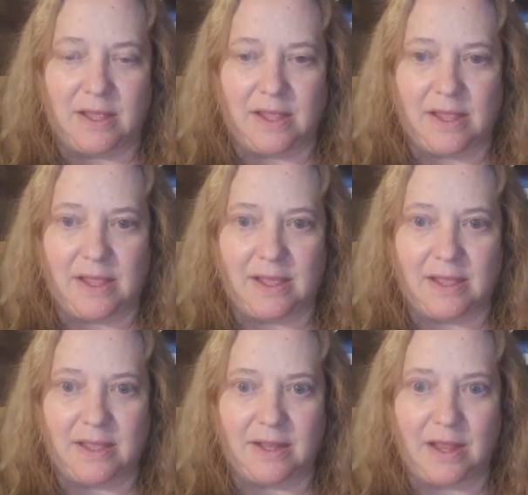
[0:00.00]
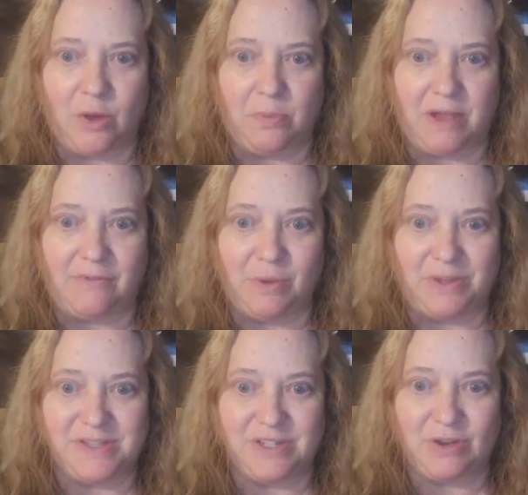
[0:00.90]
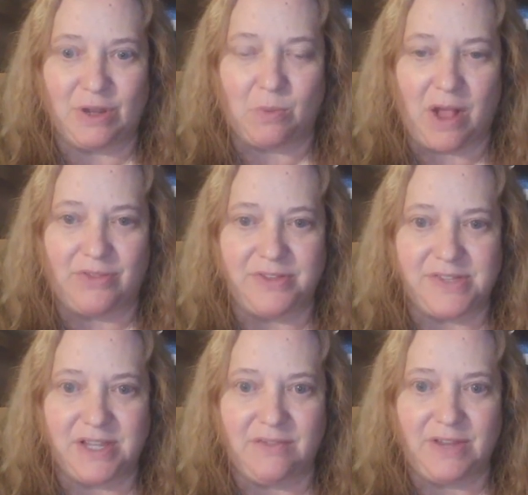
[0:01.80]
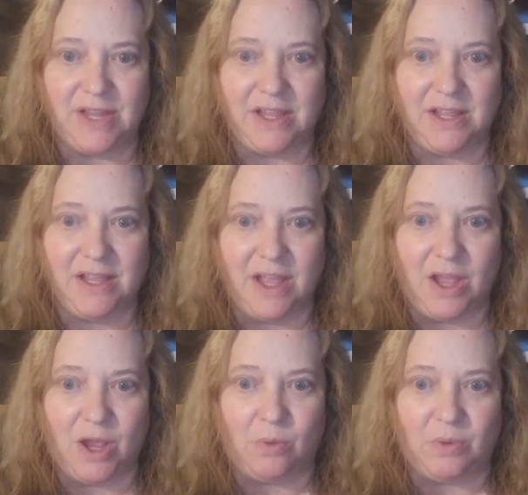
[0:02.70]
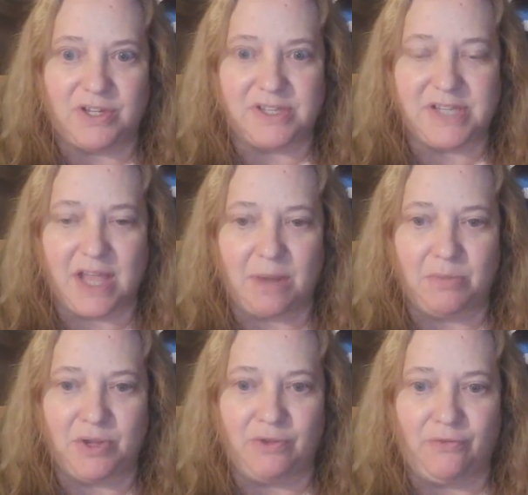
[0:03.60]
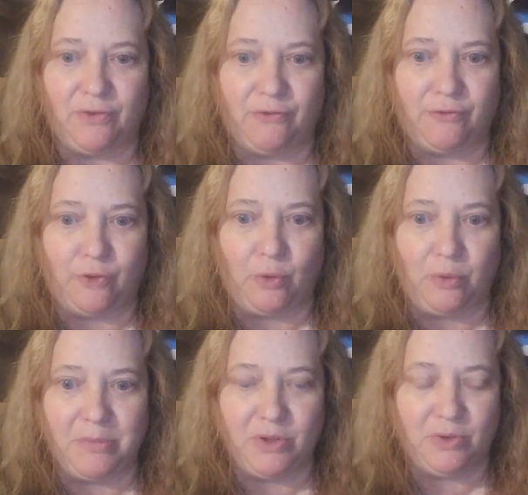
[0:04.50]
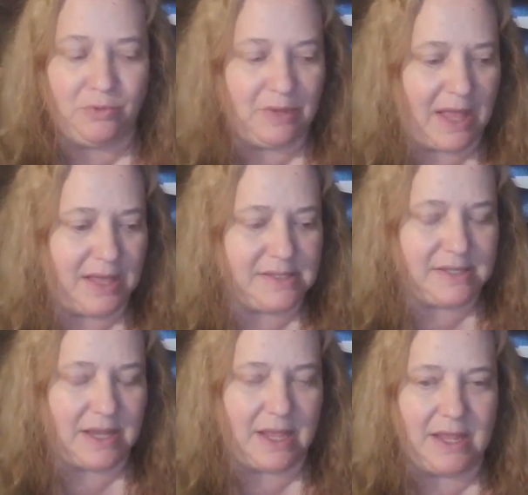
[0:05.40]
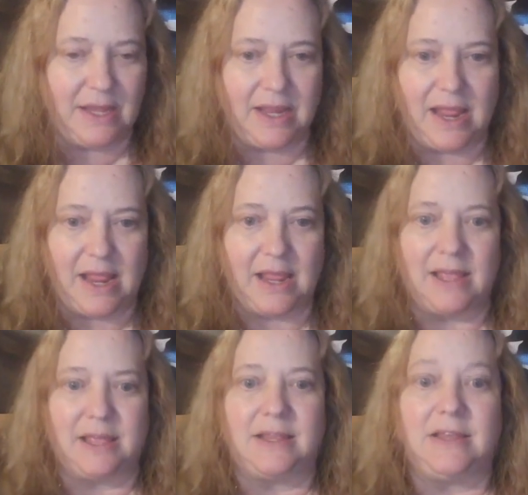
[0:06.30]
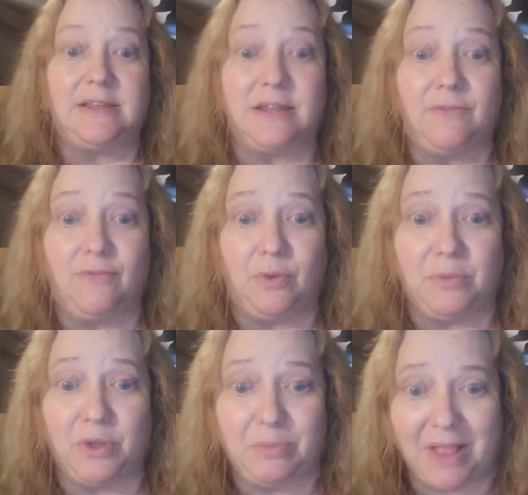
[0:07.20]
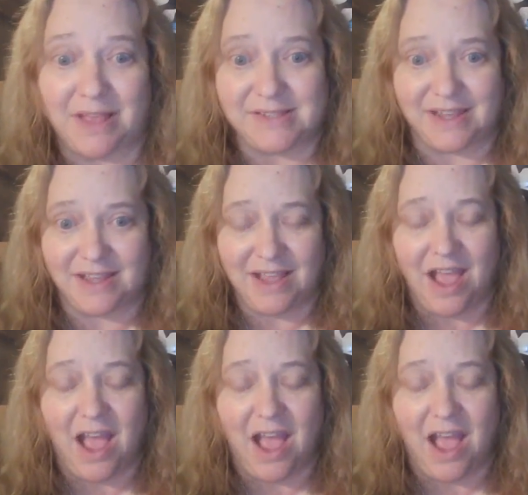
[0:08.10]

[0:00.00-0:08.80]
And I hope everyone's doing well this evening. We just had a beautiful full moon last night and I did a full moon blessing.